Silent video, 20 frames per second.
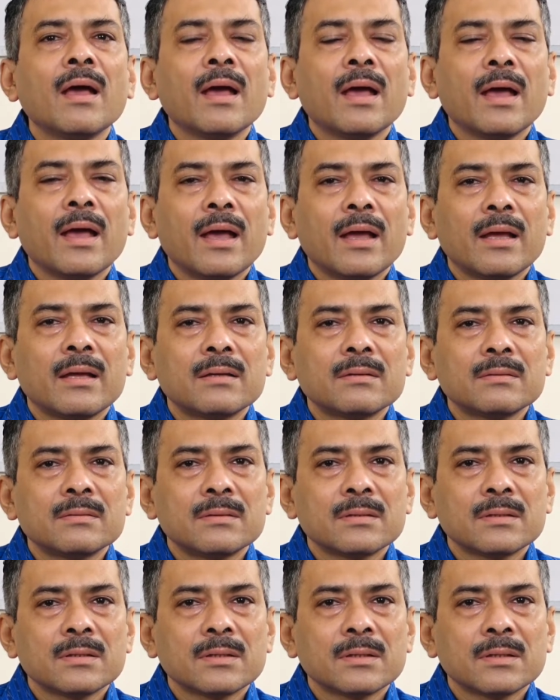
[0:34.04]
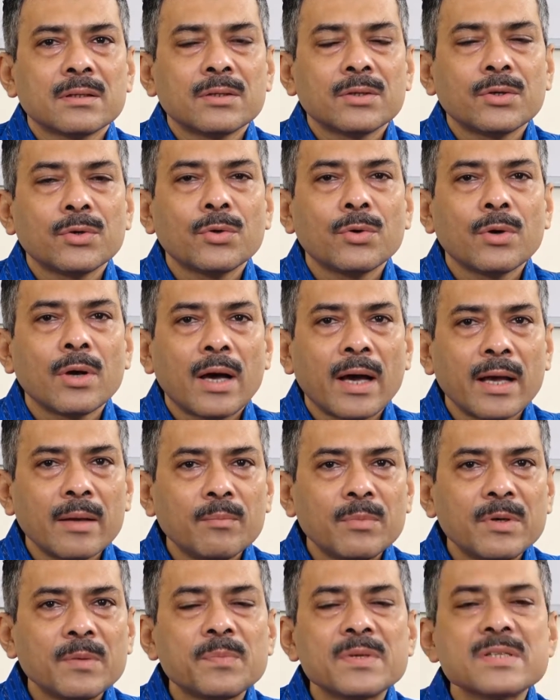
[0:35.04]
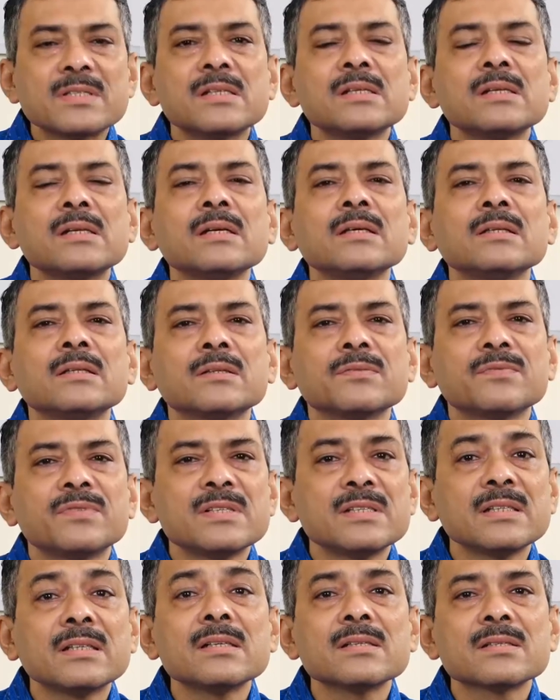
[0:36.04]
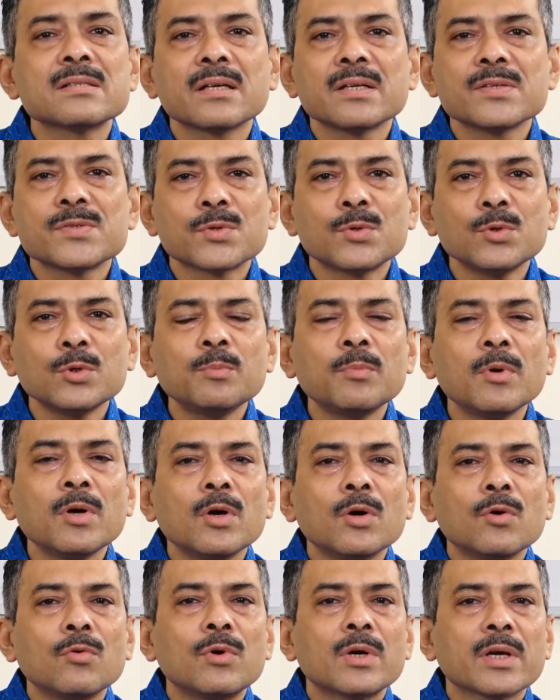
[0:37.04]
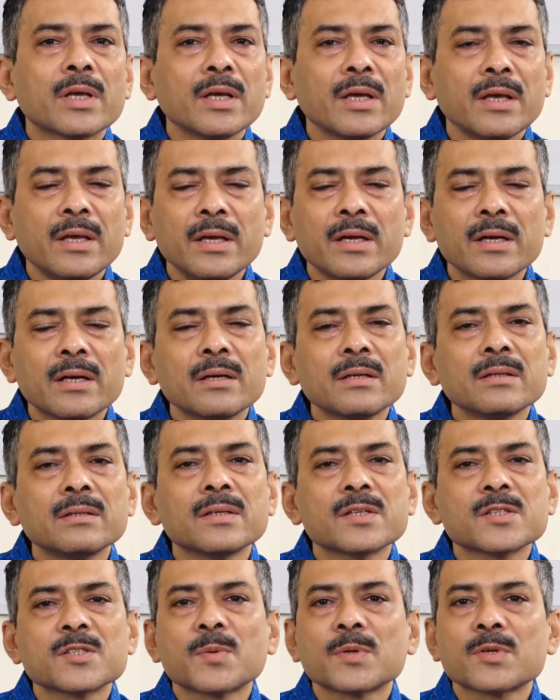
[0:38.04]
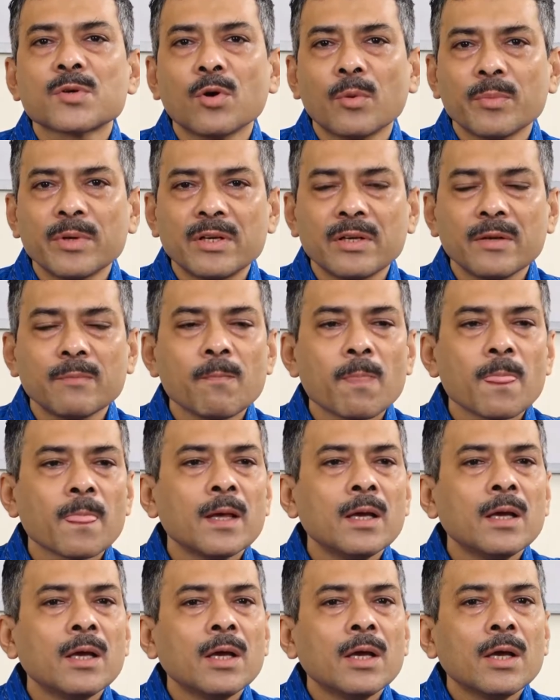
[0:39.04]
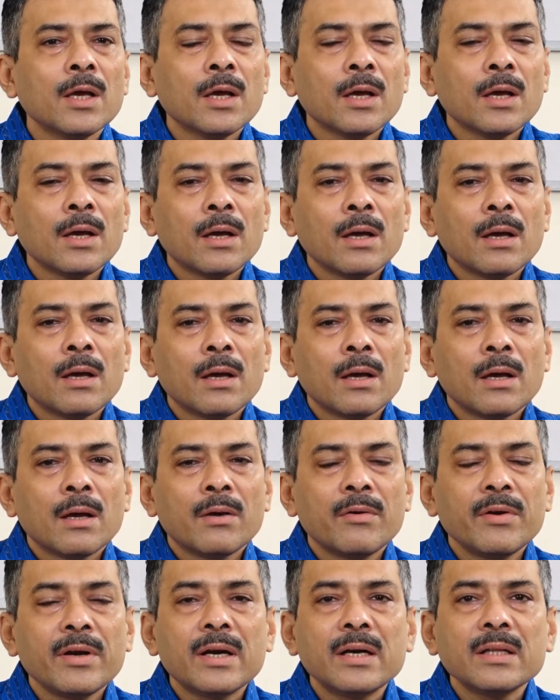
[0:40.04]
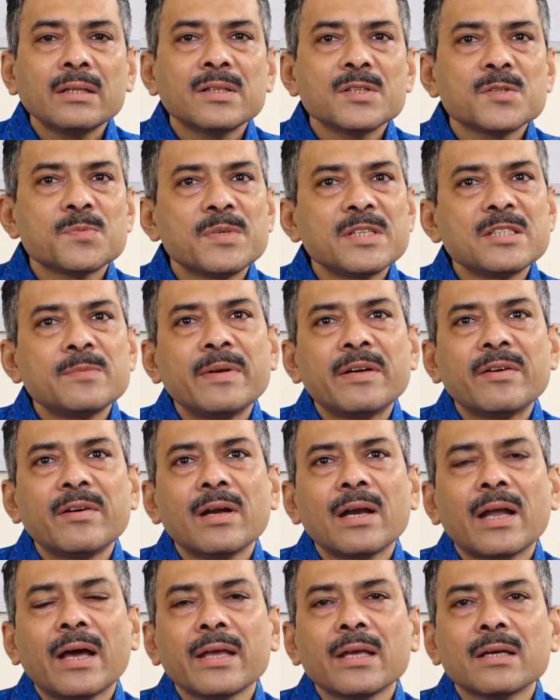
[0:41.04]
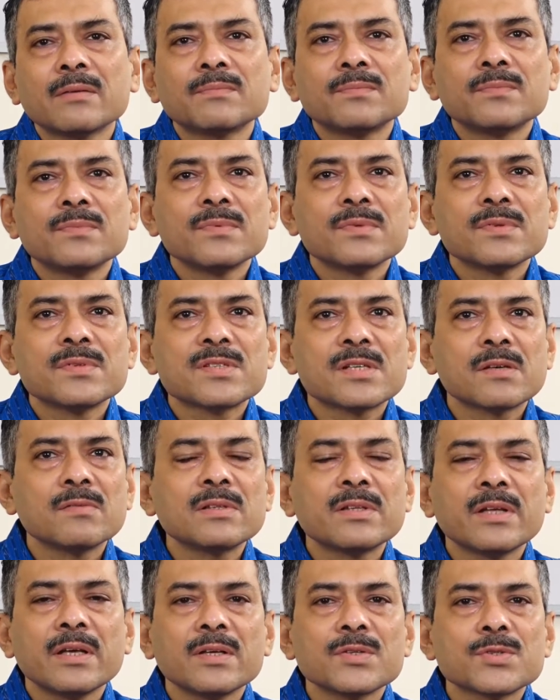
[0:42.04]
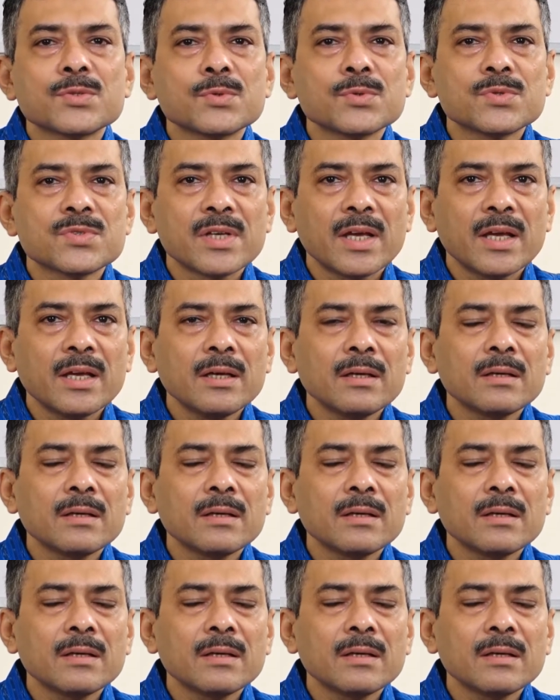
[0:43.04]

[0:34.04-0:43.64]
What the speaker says: and I am representing the physical science group working here in the Expert Committee. Regarding this bridge material, I have several things to say.